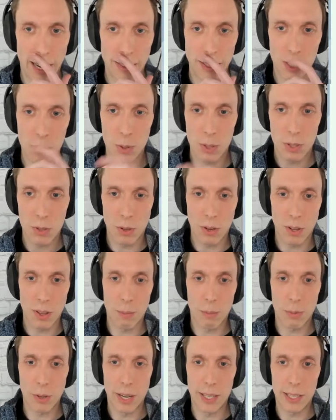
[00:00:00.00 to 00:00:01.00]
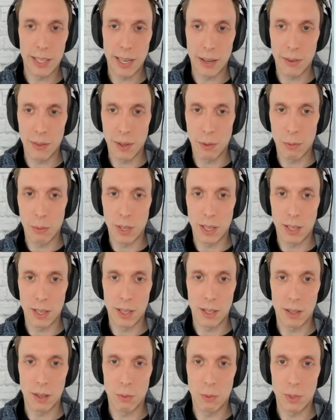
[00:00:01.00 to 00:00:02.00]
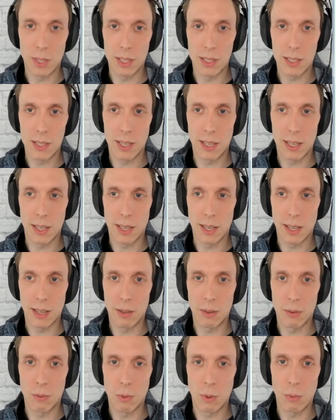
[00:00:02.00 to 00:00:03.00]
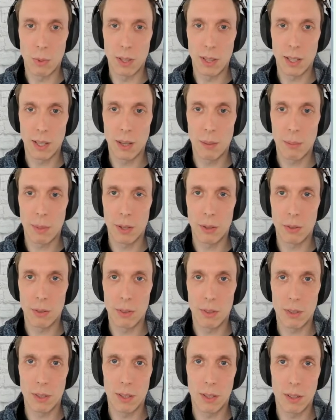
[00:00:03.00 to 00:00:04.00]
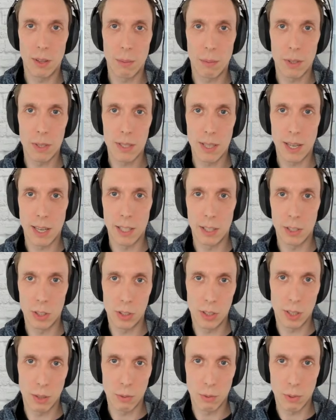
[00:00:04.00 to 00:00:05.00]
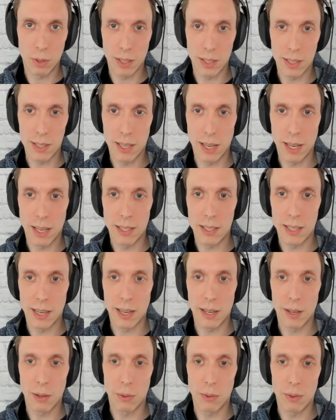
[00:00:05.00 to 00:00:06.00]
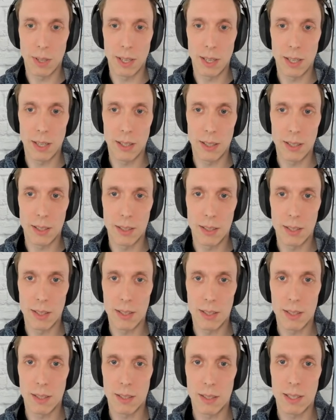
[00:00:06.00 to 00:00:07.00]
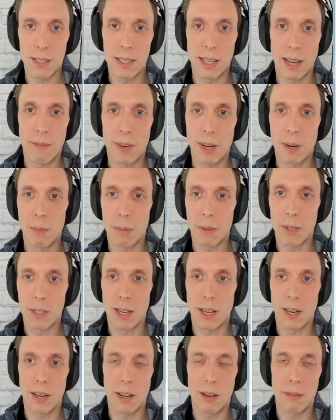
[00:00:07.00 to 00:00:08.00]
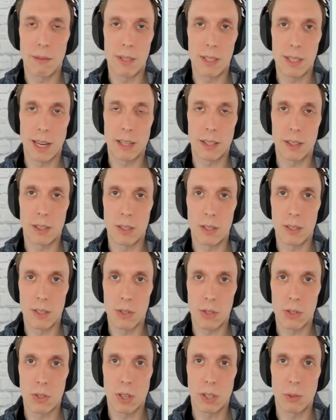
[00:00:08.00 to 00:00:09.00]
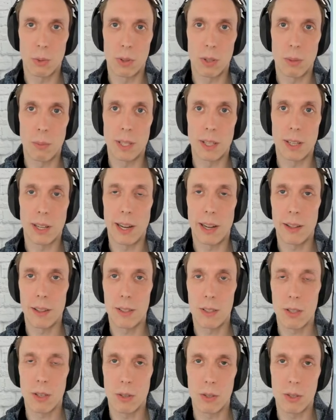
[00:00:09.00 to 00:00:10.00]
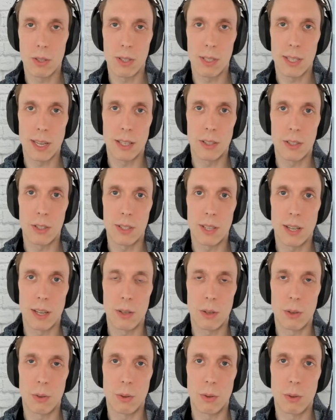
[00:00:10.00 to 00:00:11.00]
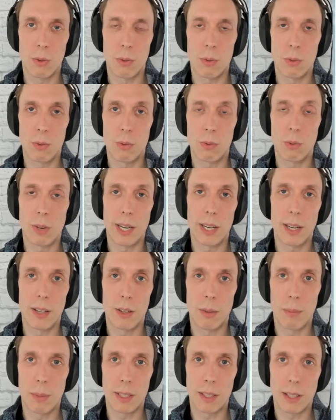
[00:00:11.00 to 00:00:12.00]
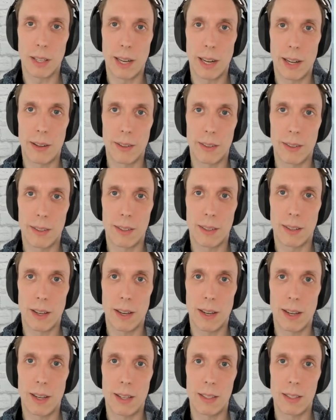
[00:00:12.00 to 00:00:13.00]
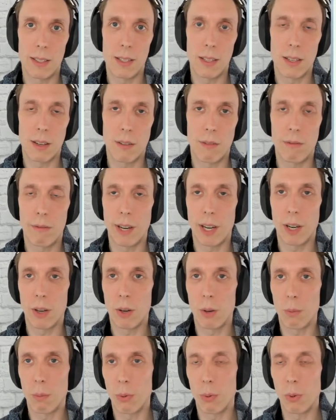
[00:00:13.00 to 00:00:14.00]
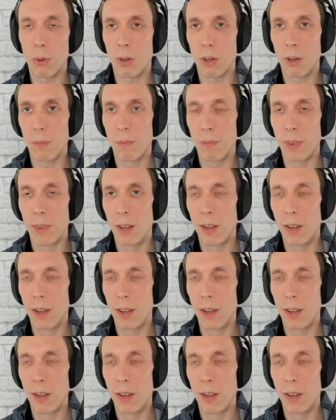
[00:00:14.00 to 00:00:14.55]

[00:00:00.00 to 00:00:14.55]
And this was sort of the breakdown that we see. And when we think about the percentage that really stands out, is 70% of sellers are struggling with their mental health. So those are sellers who rated their mental health as fair or poor.